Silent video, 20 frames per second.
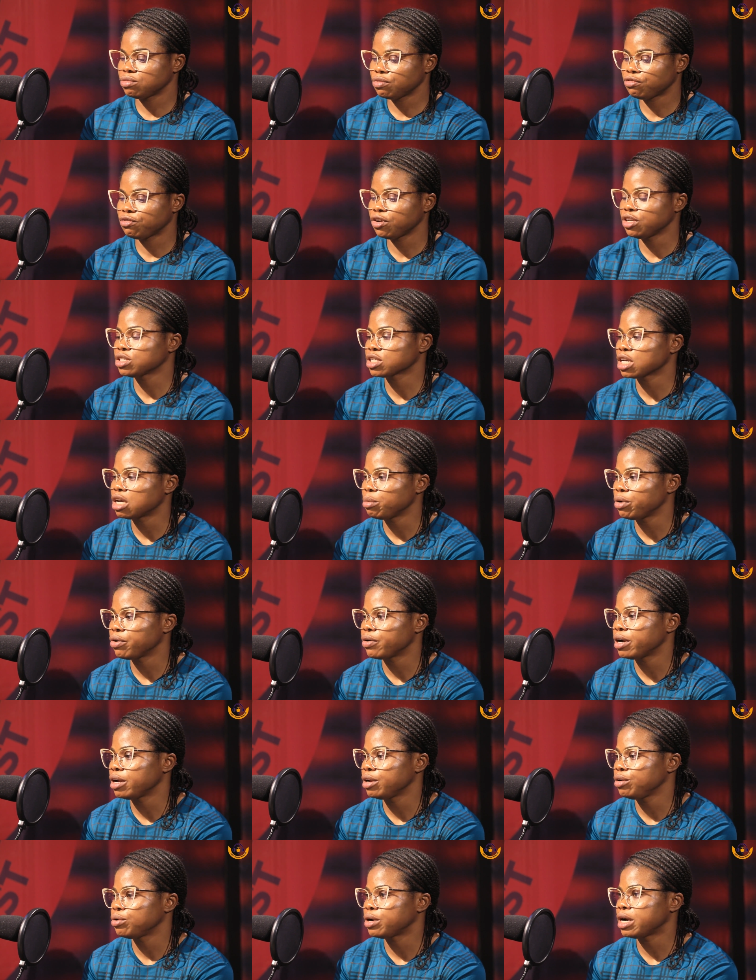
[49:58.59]
face
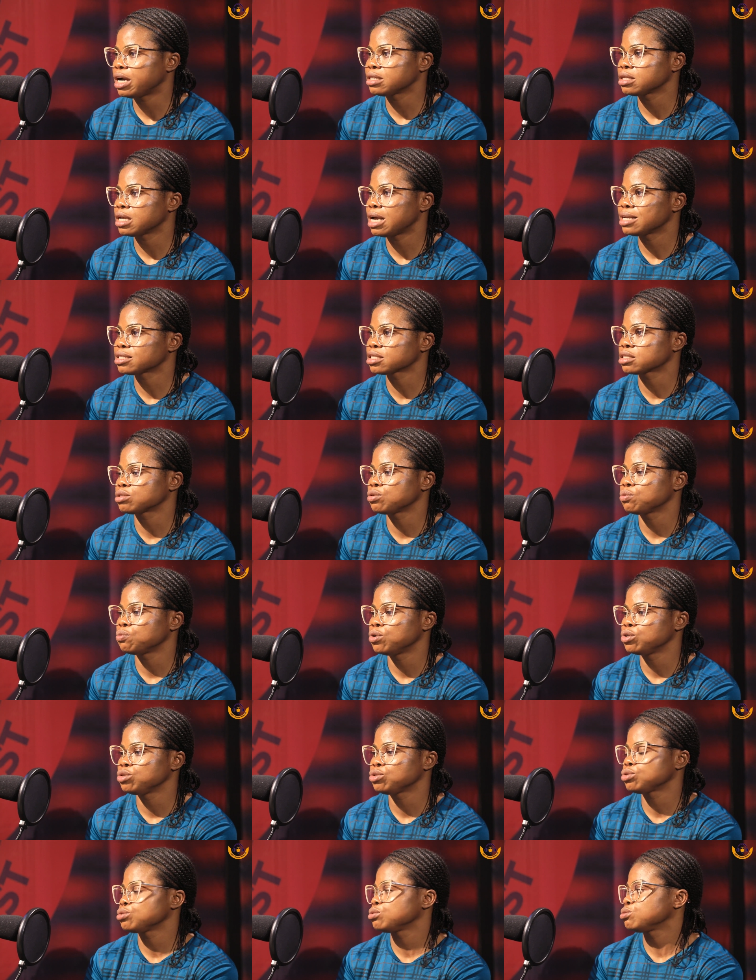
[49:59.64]
camera, and ask
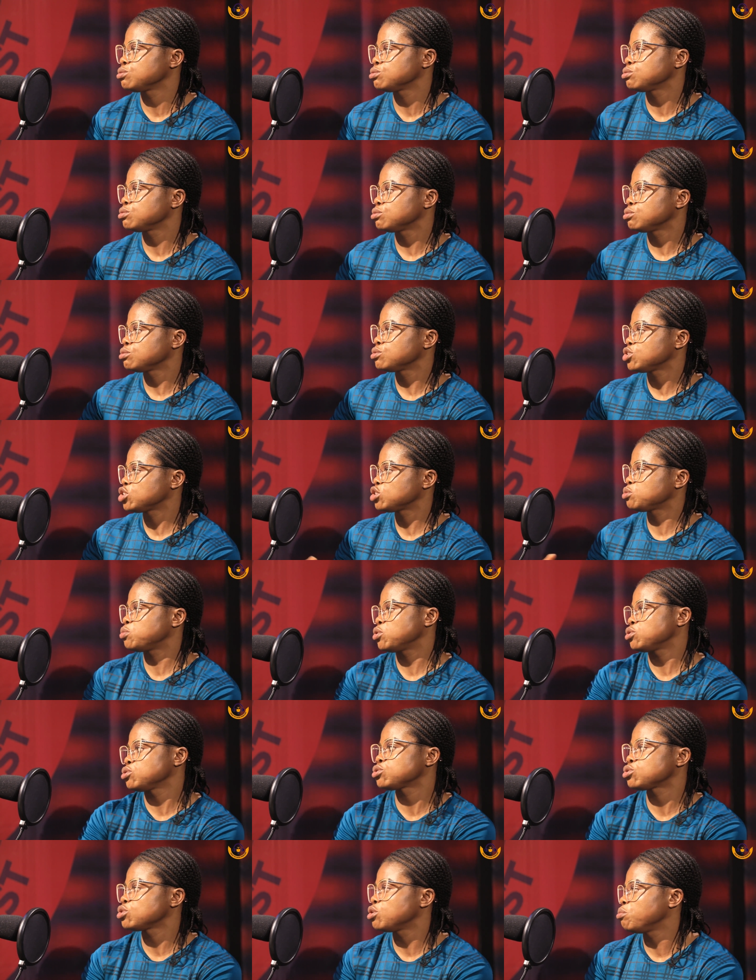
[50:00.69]
someone to
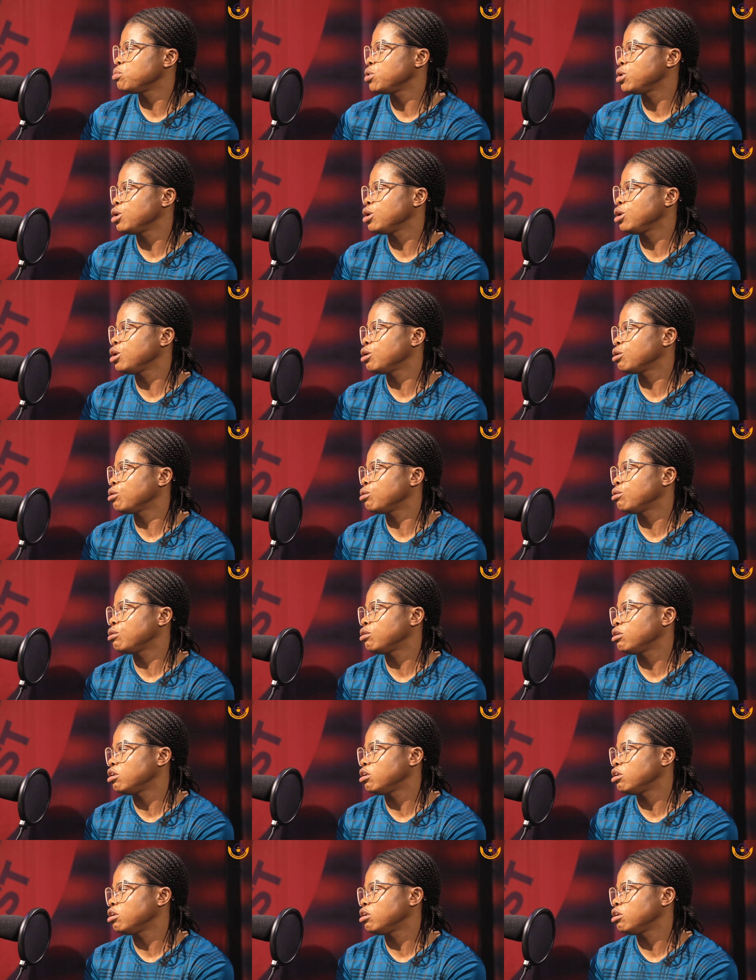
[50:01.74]
sponsor me